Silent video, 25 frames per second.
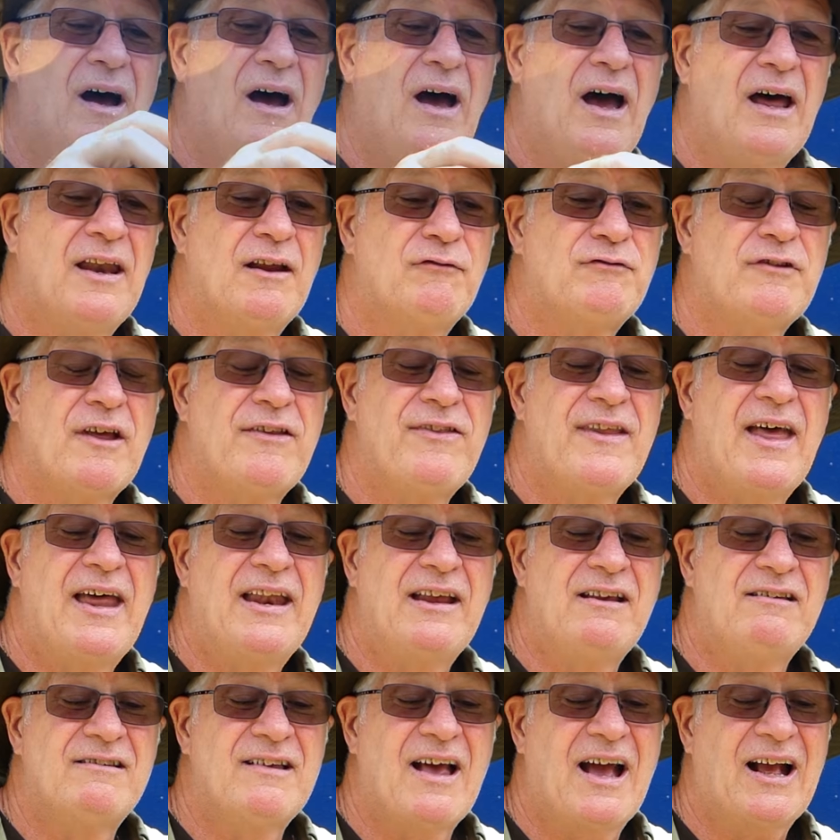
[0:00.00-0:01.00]
and I've done that
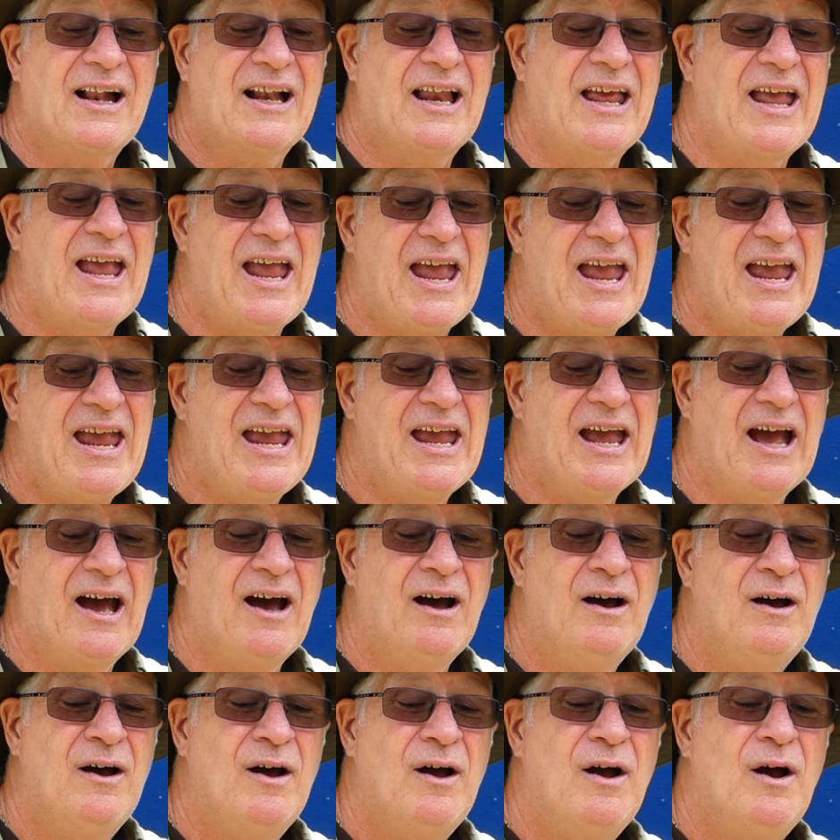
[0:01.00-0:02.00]
exactly
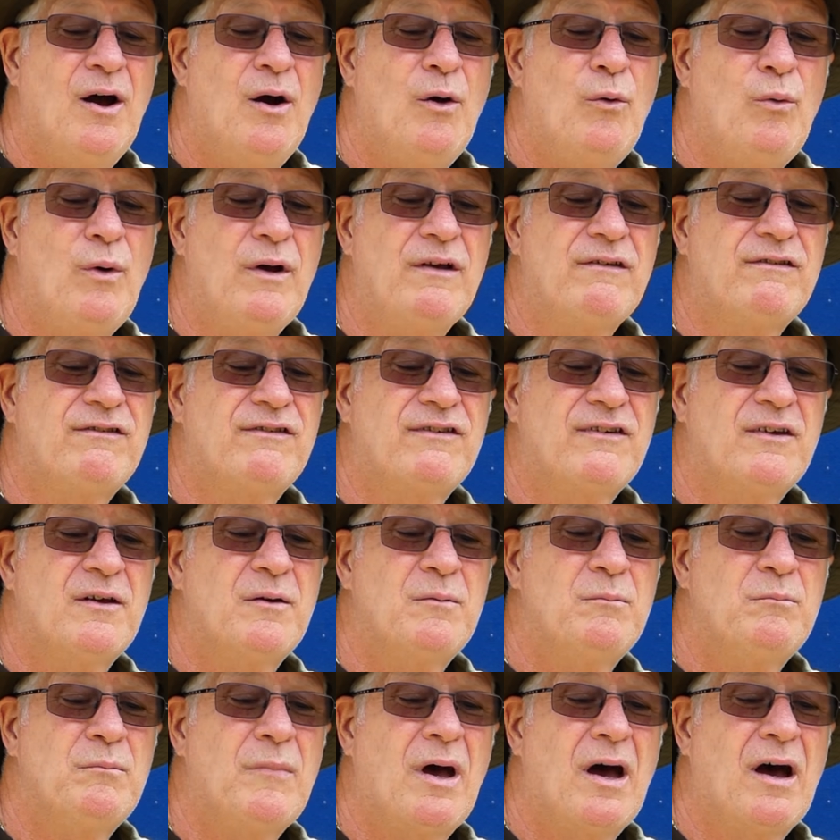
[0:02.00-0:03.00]
here with
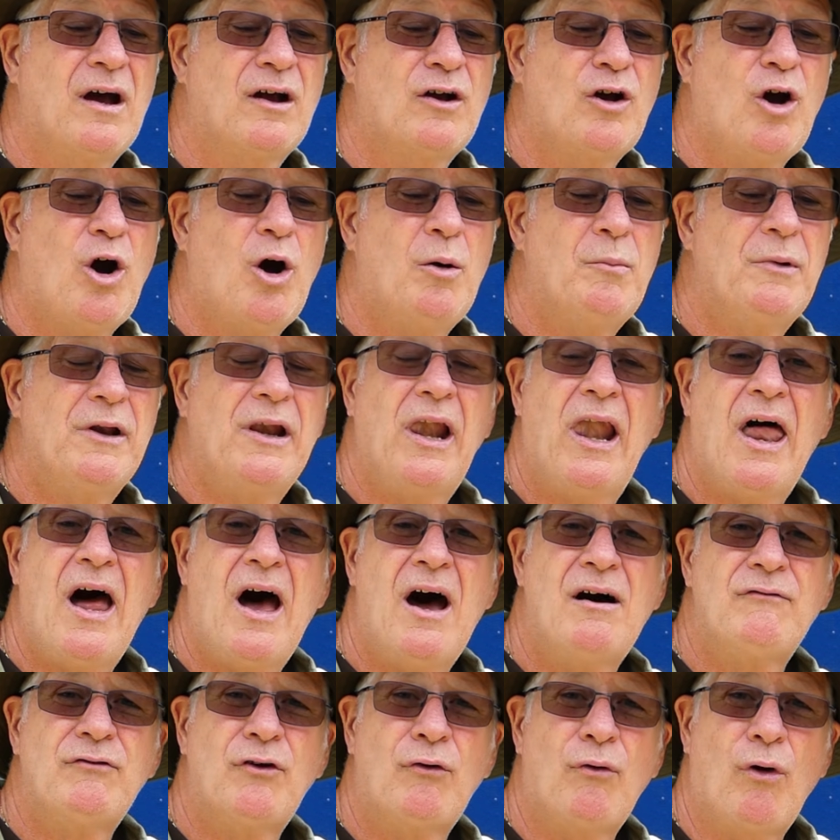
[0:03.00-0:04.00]
some common
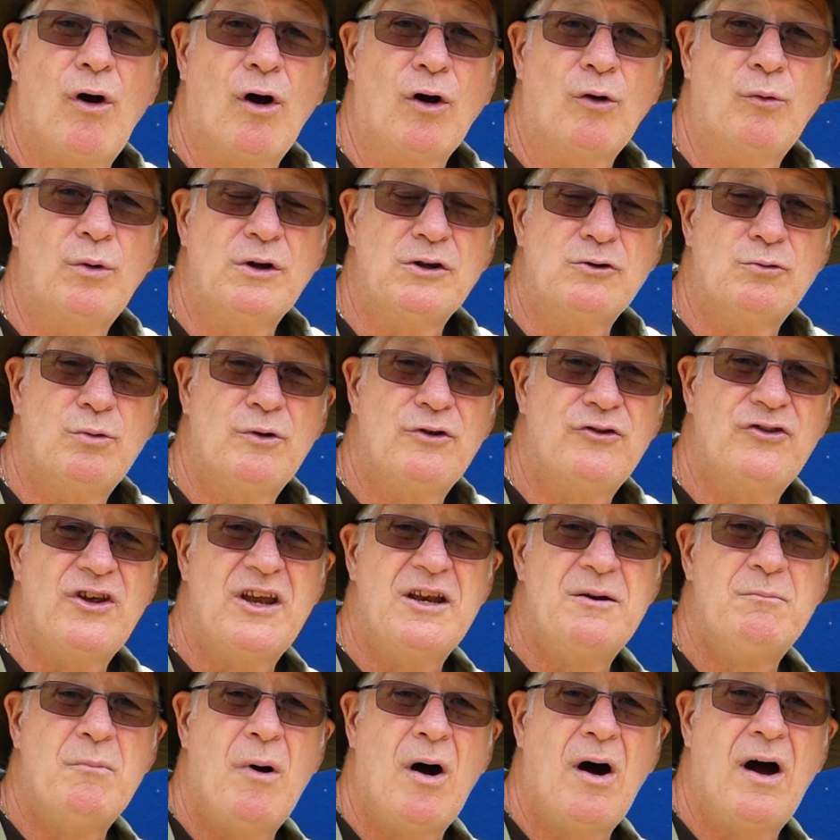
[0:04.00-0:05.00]
lava rock, which was
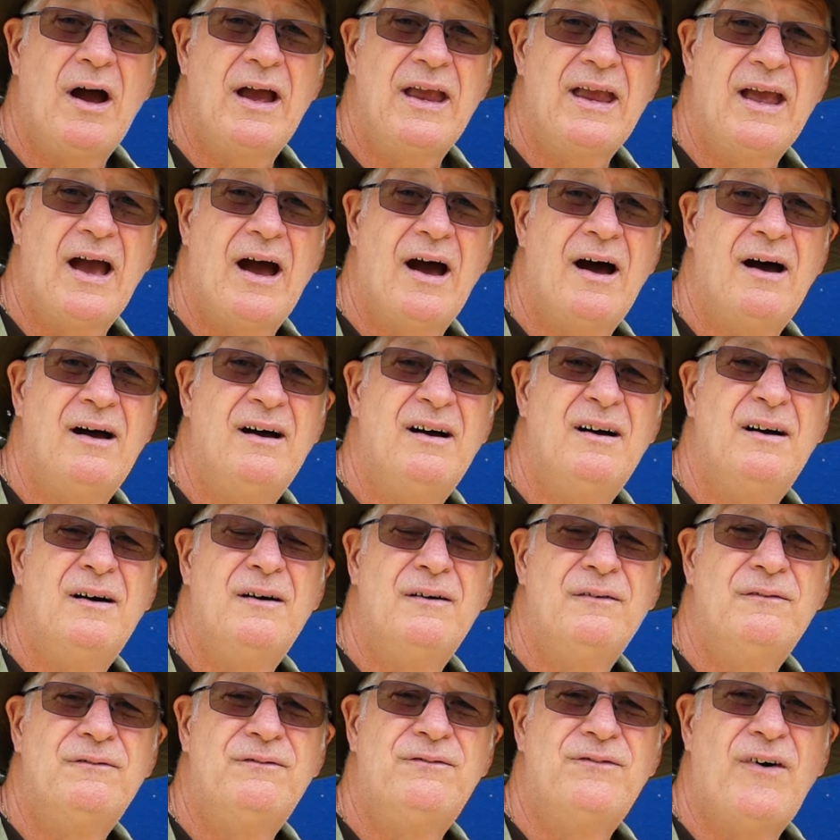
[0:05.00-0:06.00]
in my
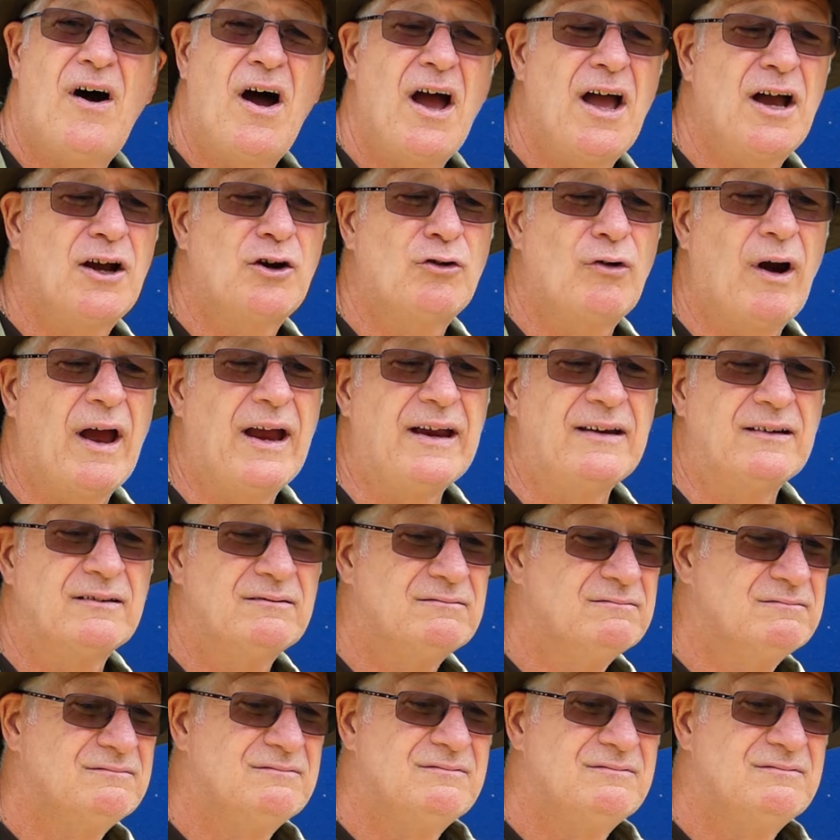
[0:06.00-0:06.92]
fire grate.